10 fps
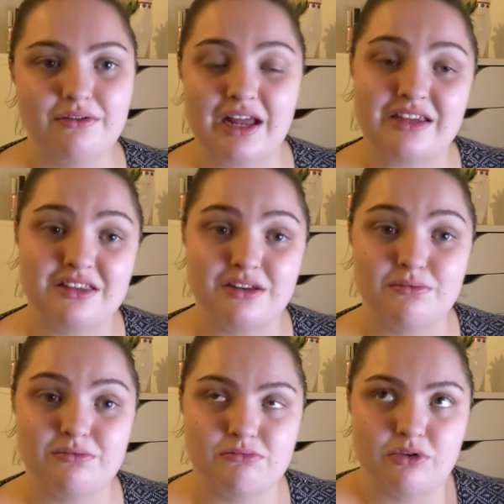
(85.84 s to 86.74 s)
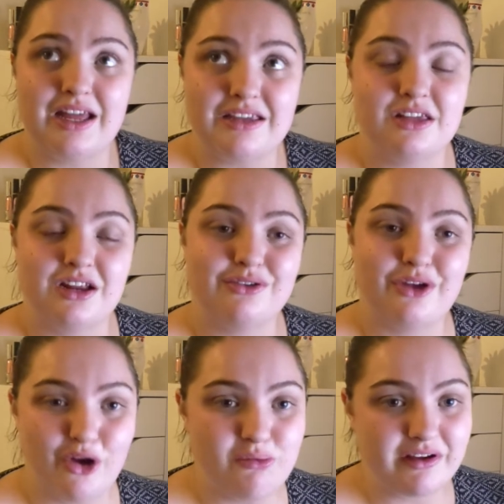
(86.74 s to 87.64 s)
less than I was
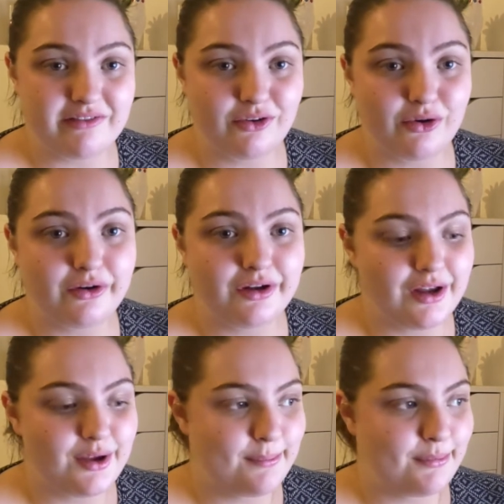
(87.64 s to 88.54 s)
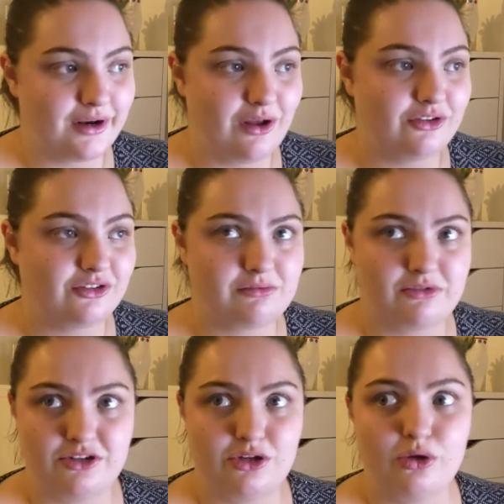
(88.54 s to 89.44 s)
hoping for, but the last
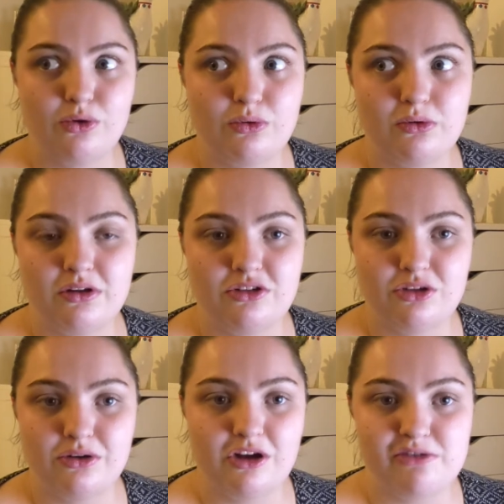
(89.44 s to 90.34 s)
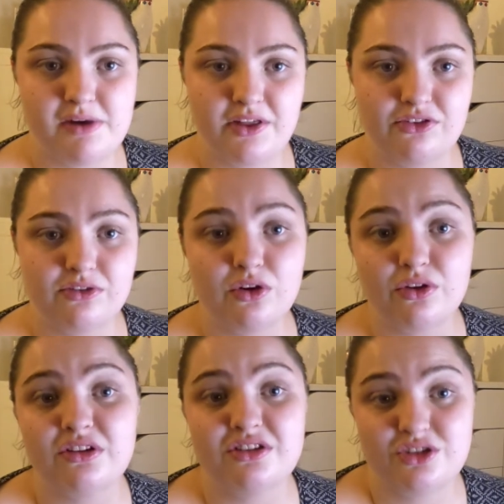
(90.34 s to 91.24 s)
two and a half months have
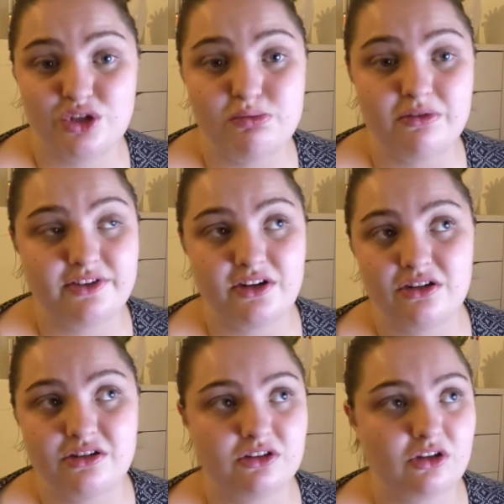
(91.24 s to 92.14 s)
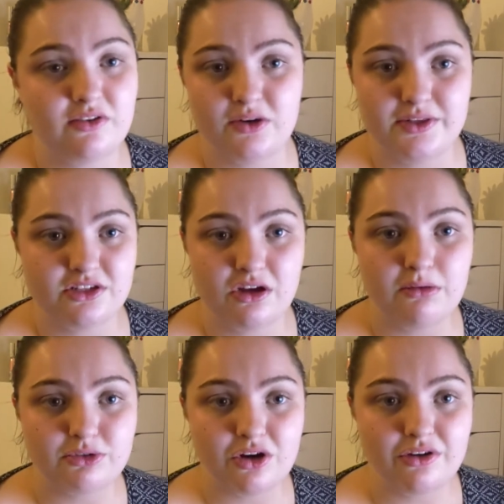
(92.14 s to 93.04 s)
gone super fast. I don't even know where the
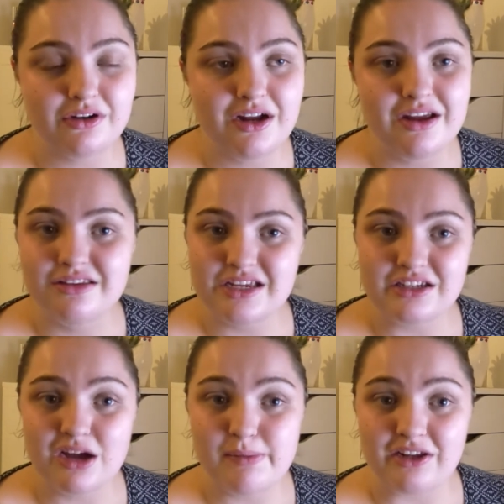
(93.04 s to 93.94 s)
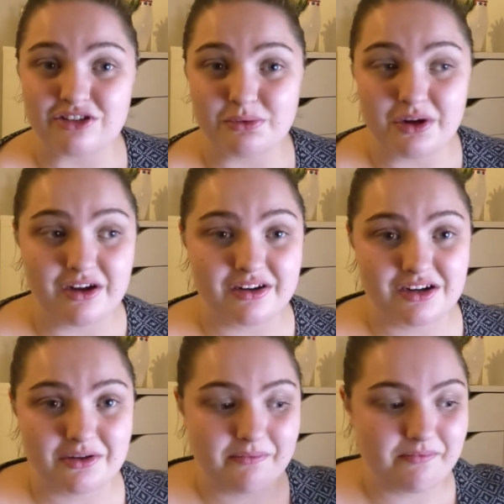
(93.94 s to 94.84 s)
time's gone since going back to work,